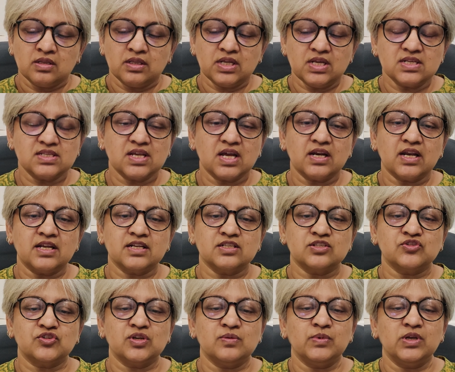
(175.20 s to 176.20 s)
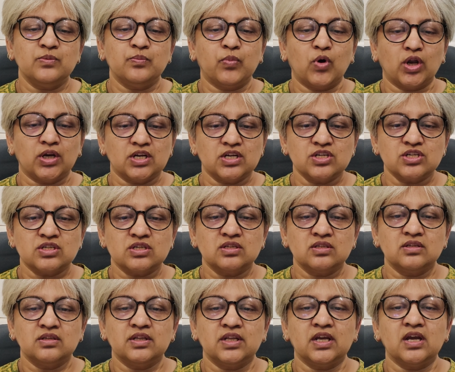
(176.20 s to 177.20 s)
These are extremely polished.
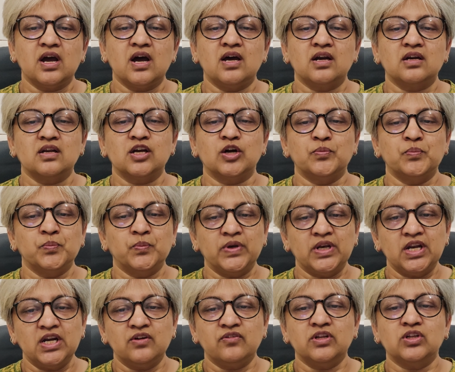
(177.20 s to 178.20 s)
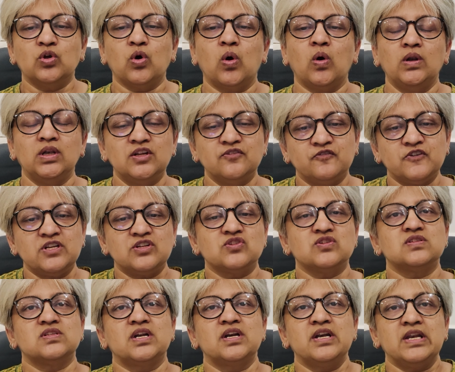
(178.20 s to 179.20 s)
They are complete with all the
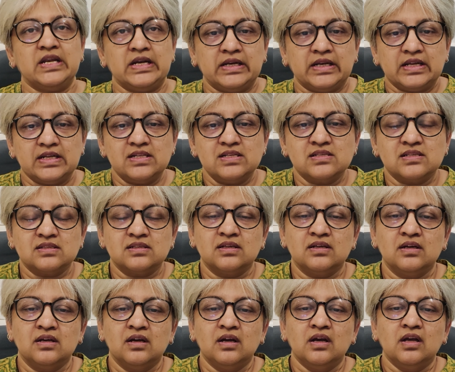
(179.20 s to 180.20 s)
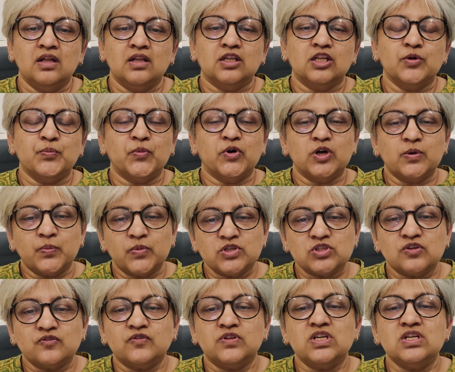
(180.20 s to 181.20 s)
features and details. The purpose
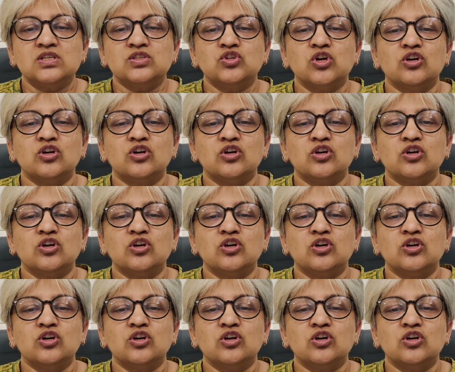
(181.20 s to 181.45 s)
of these